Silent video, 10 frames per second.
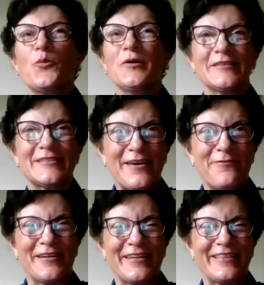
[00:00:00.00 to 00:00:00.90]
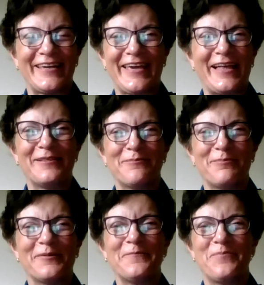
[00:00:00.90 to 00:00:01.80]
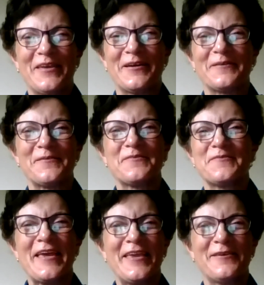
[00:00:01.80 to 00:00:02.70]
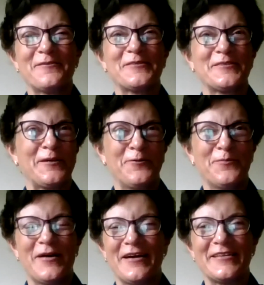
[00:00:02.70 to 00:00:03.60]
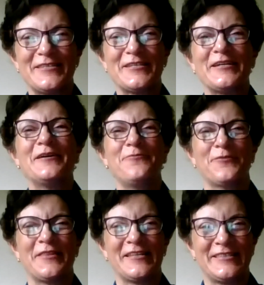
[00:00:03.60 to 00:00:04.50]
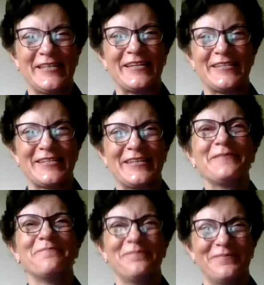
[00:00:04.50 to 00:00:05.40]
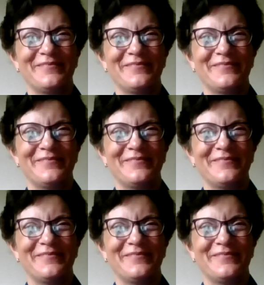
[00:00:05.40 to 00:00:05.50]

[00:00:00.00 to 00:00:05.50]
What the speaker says: will definitely help. Yeah, thank you so much for the session.